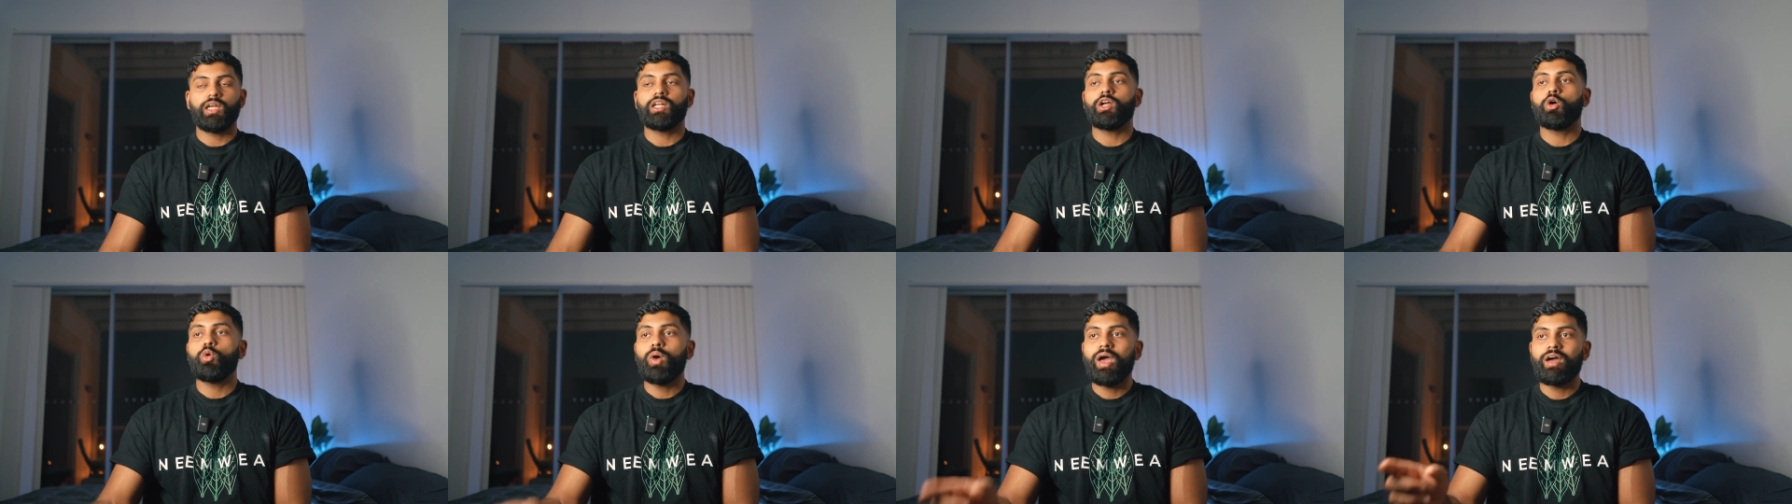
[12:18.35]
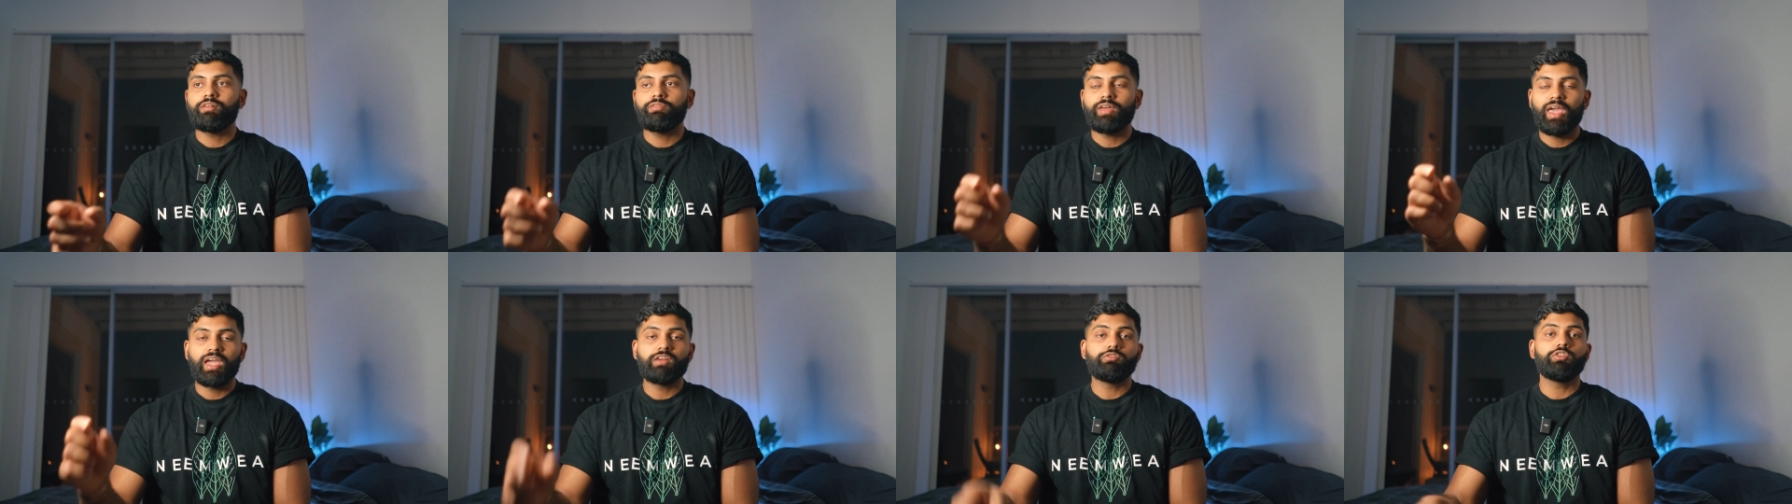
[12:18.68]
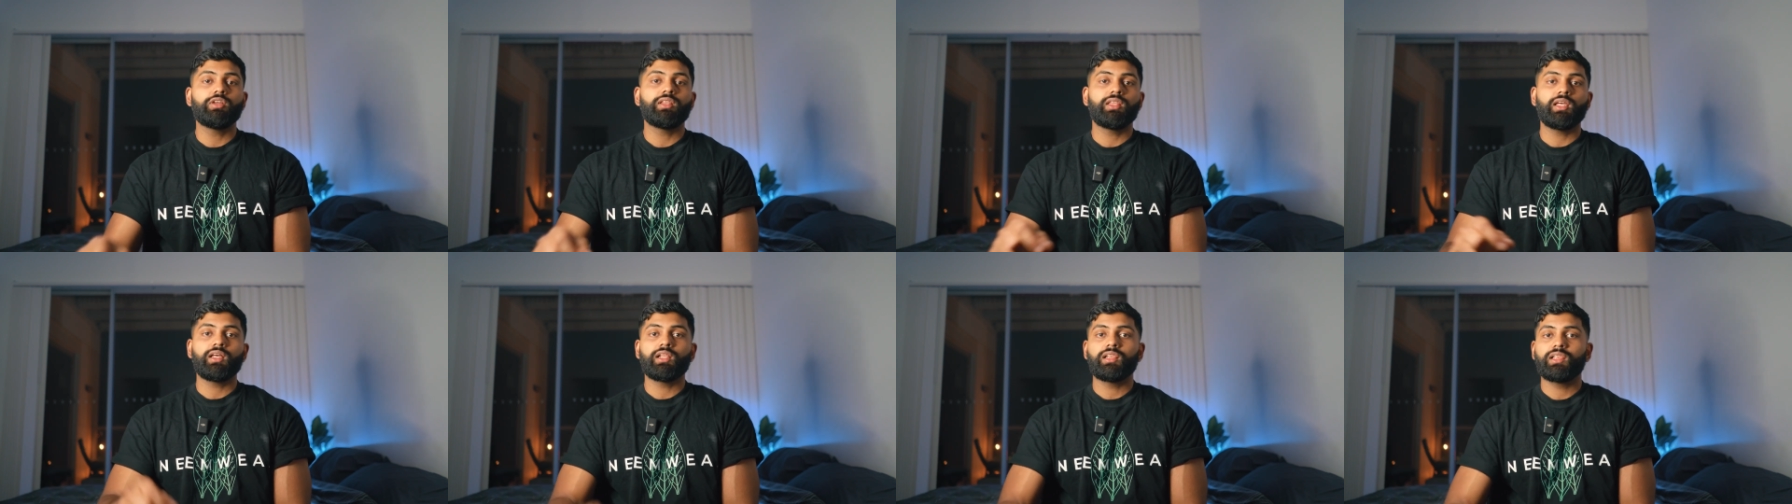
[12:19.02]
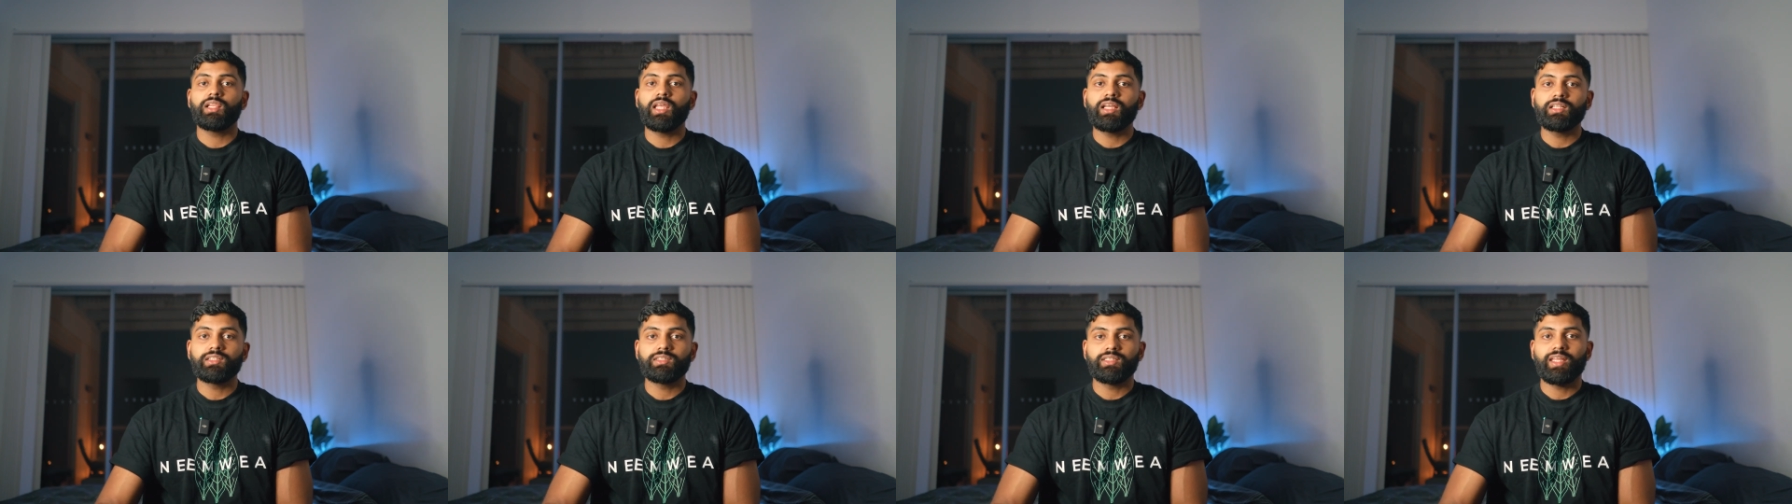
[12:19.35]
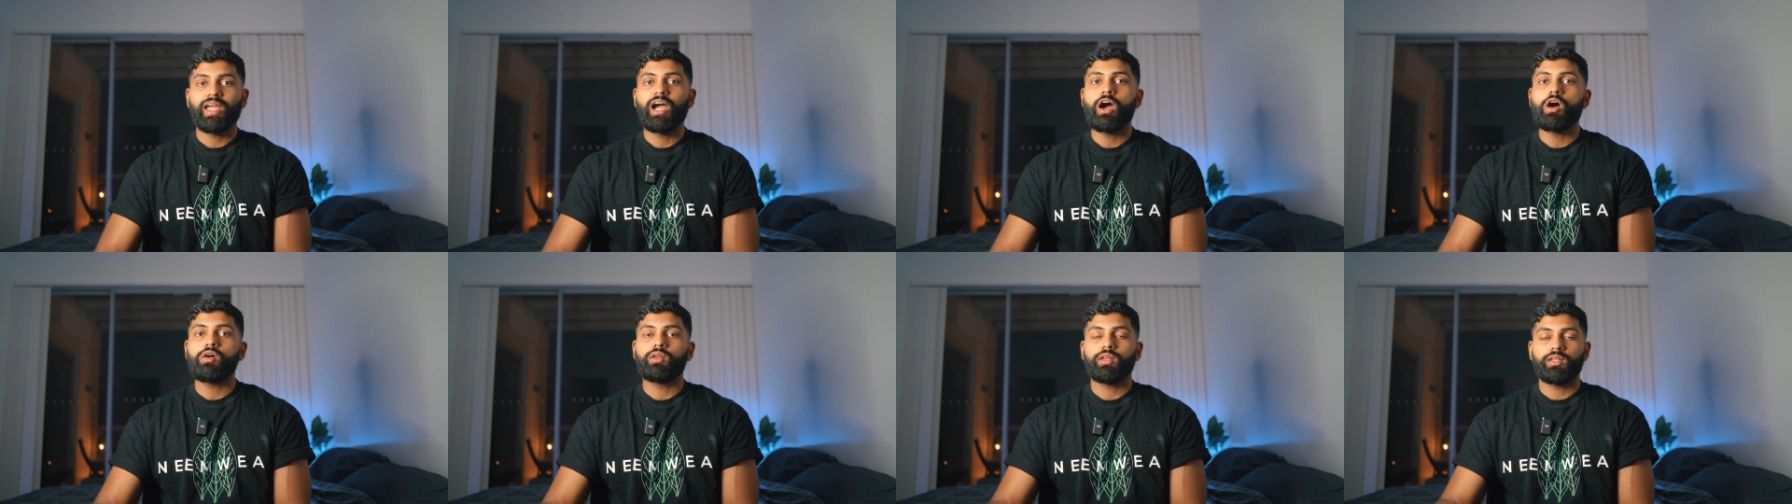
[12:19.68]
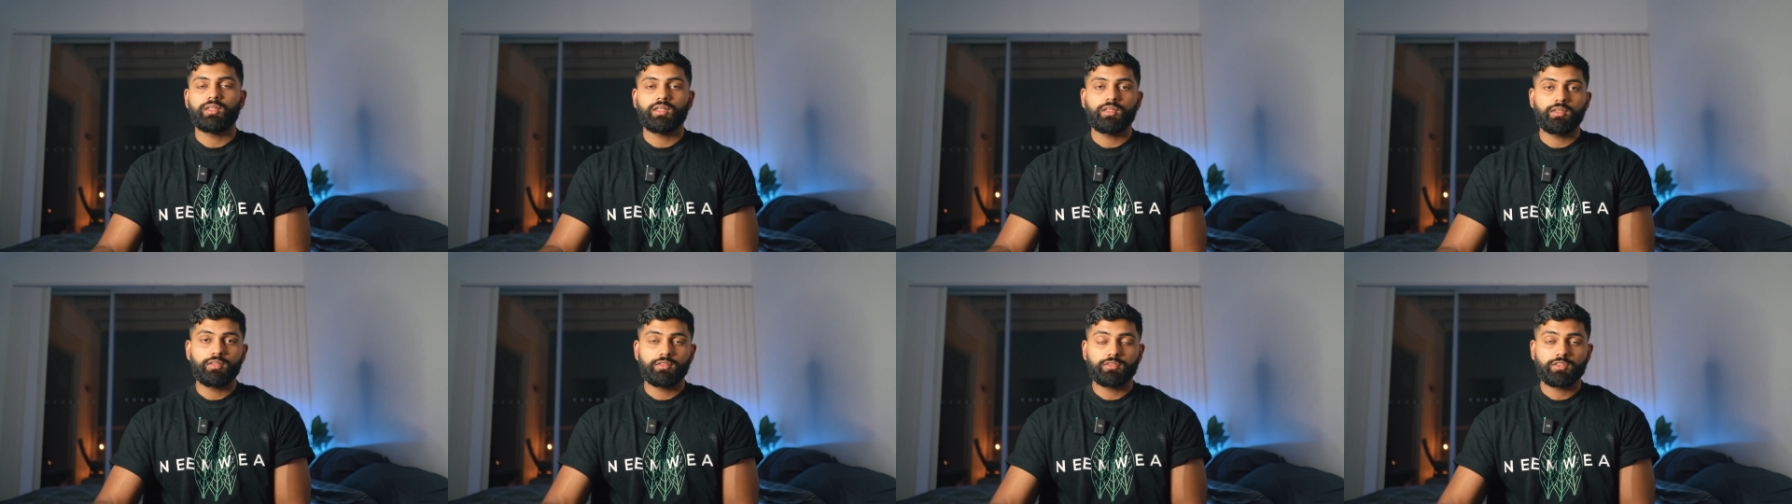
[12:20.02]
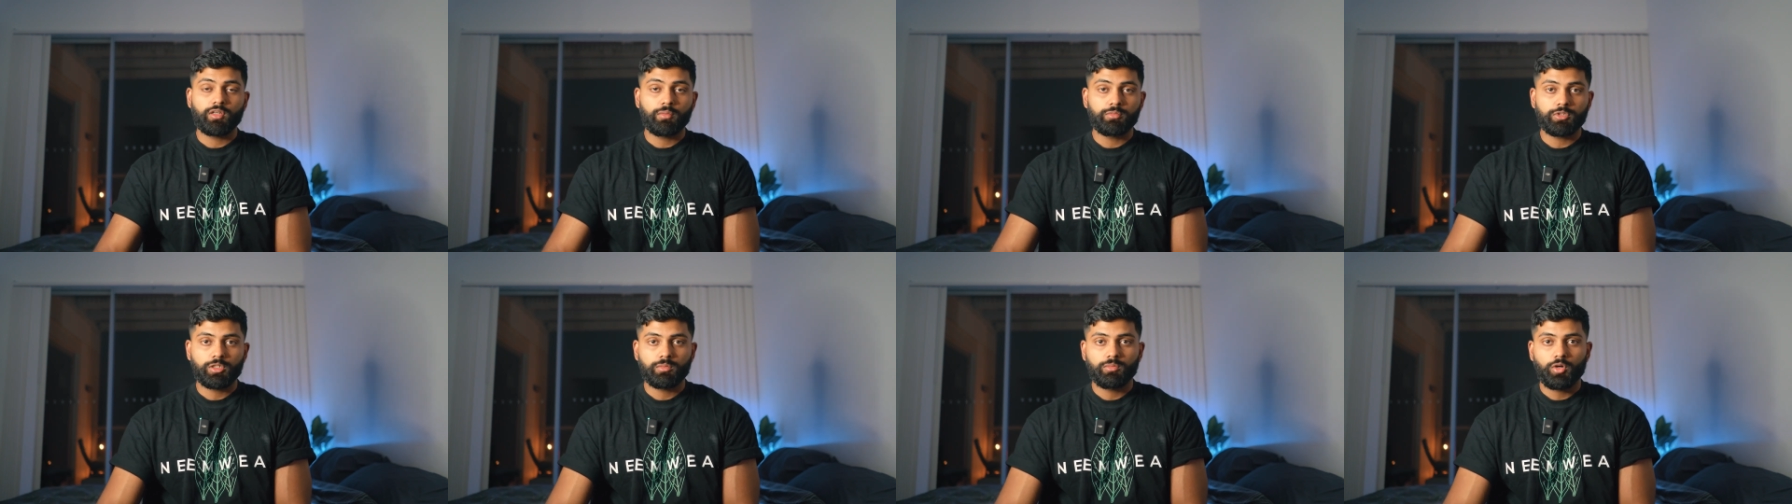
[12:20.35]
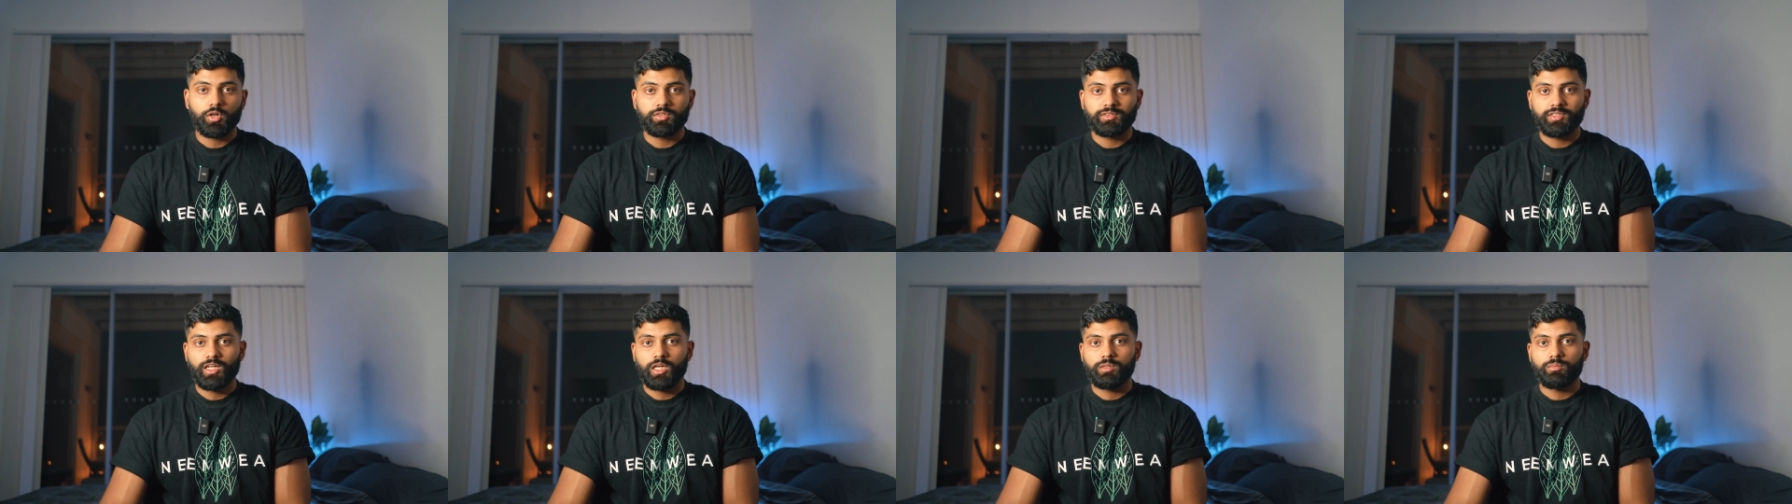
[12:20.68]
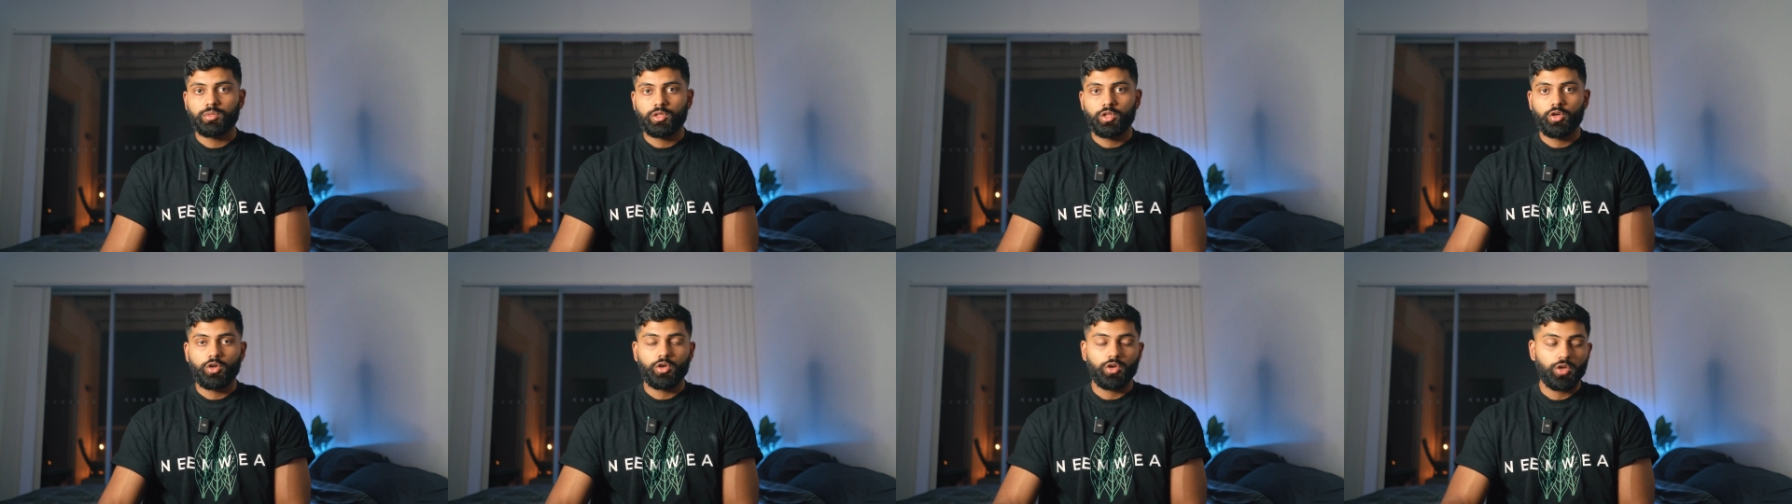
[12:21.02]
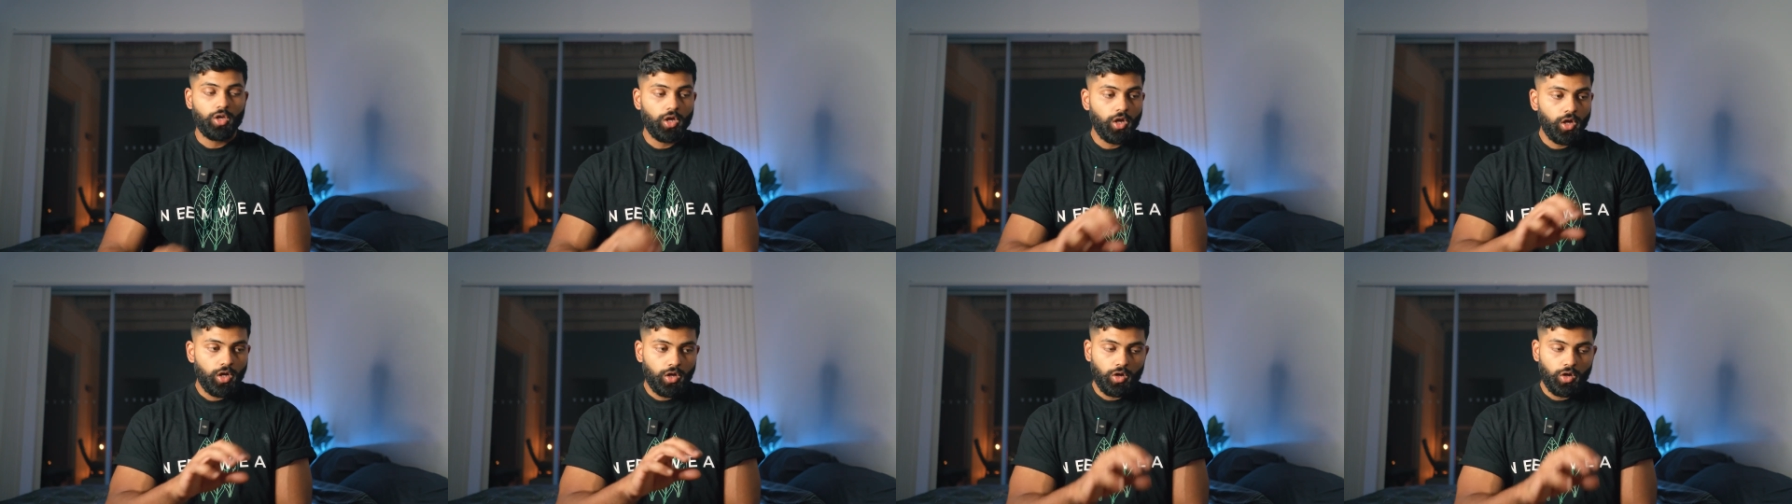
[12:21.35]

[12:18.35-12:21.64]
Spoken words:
And I'll have everything linked down in the description box down below.